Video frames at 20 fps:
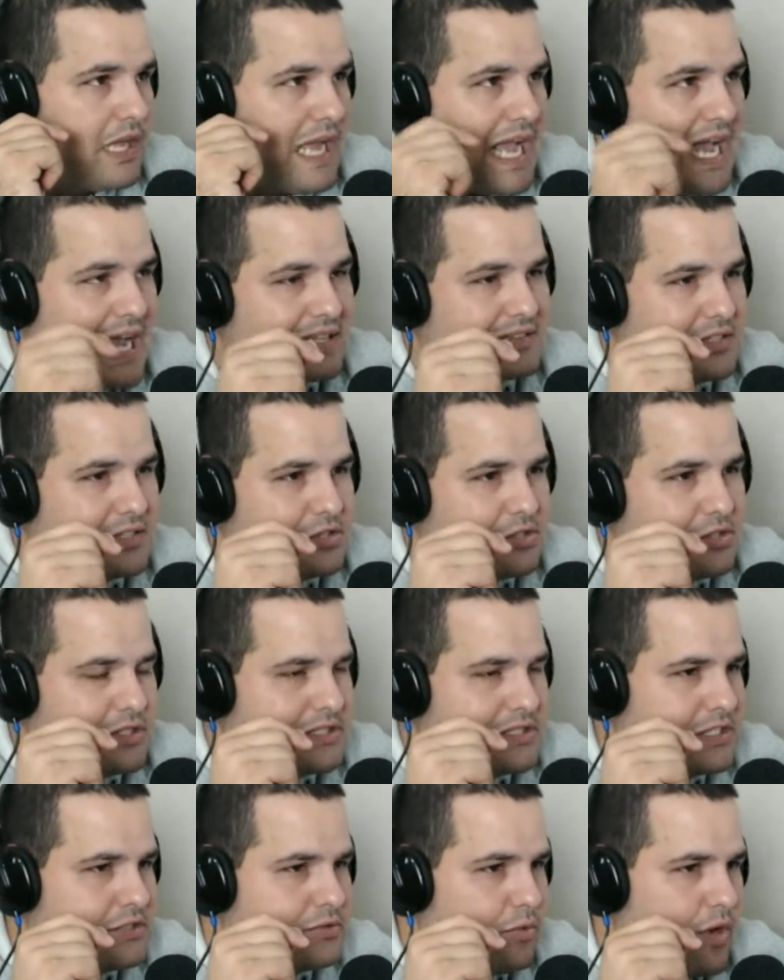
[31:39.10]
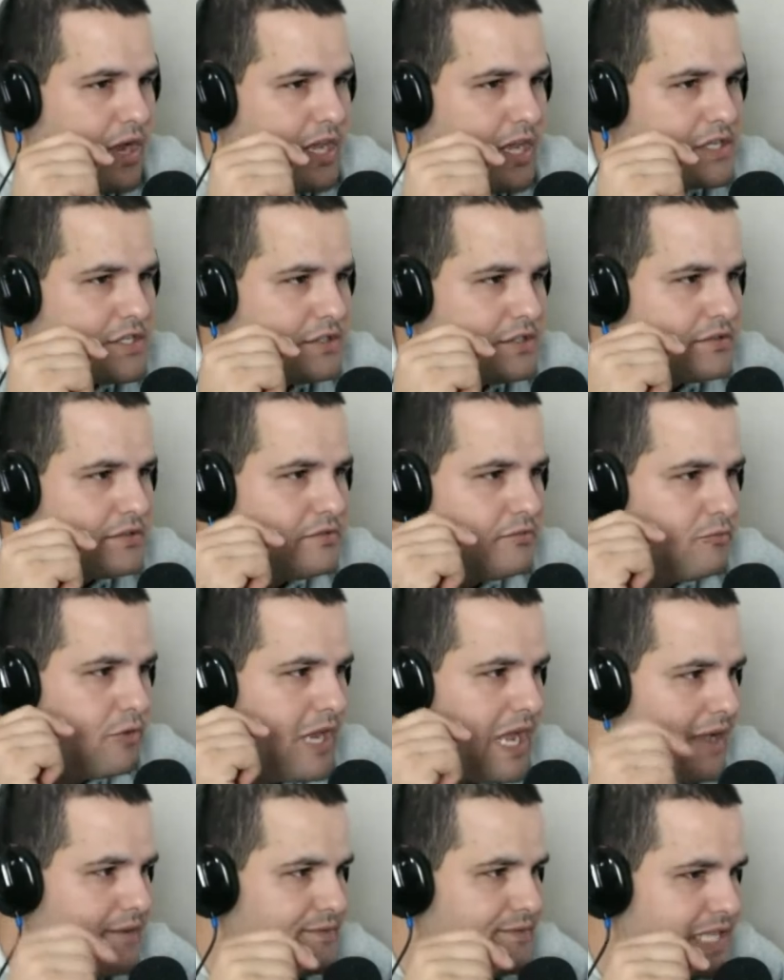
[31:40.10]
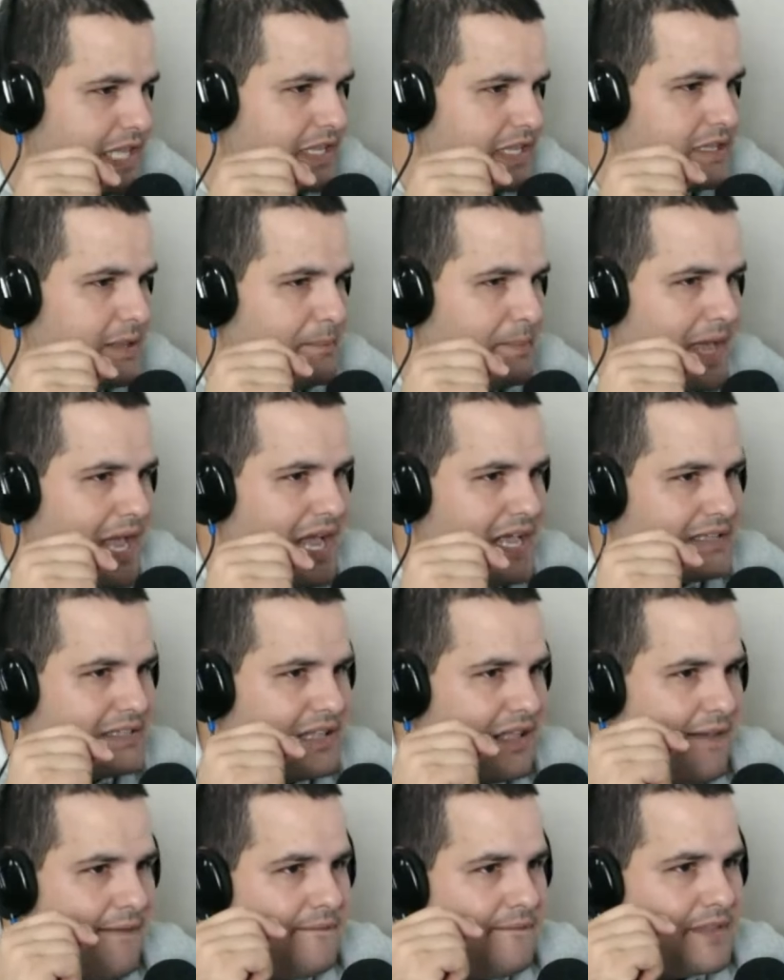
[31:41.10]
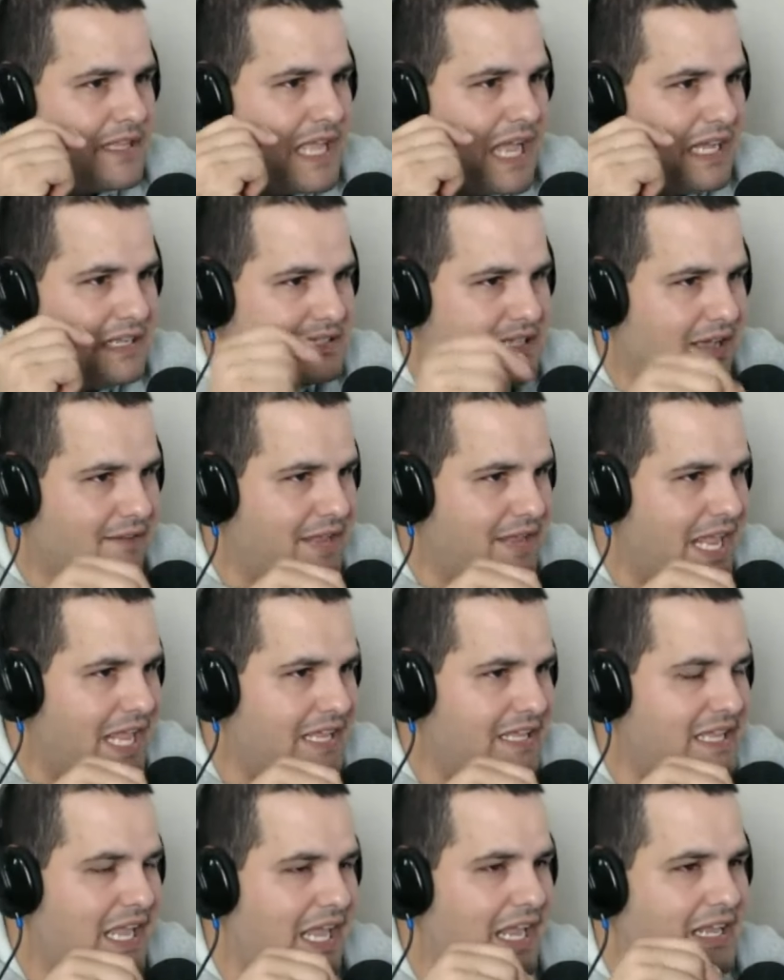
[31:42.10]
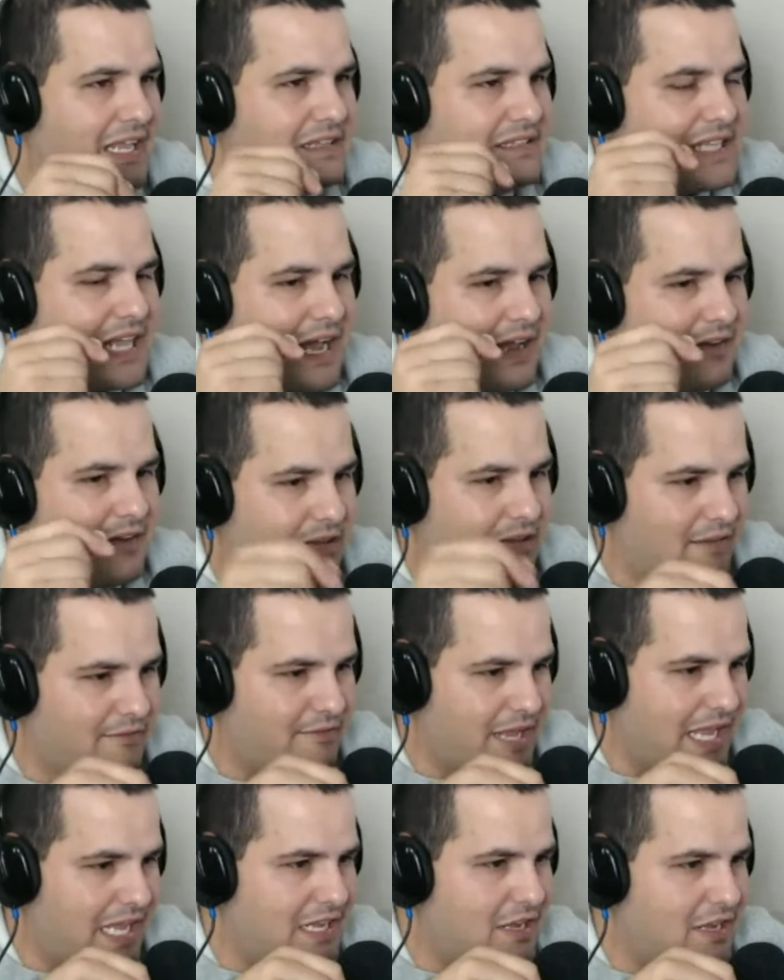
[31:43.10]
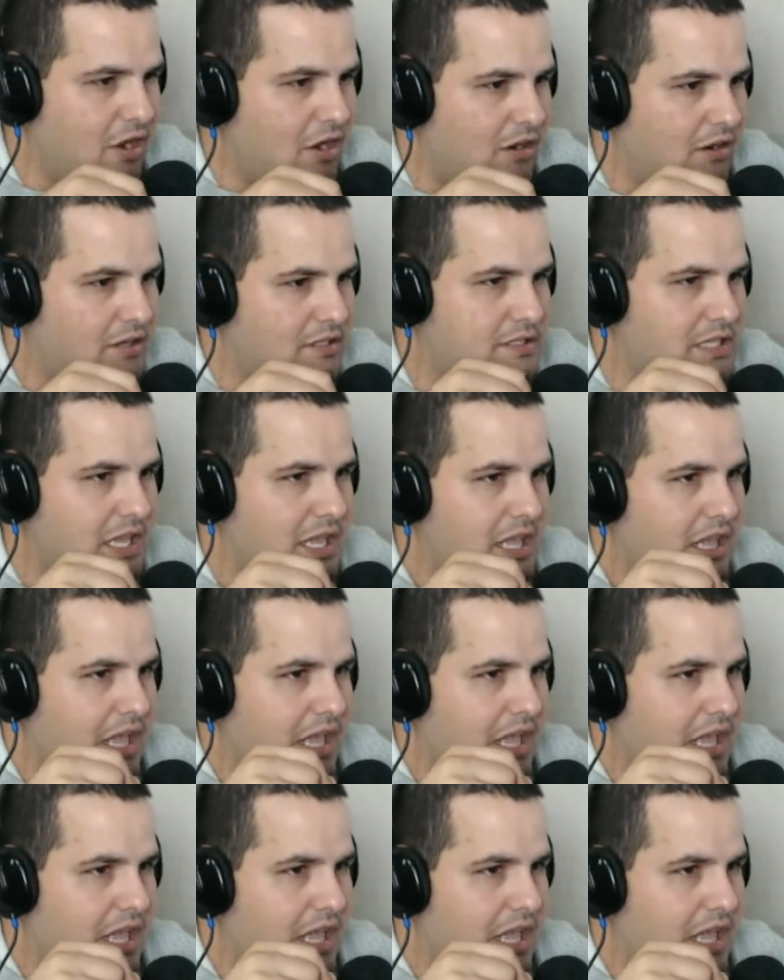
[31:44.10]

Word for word: active shooter situations we have seen in the past, guys have AKs, guys have ARs.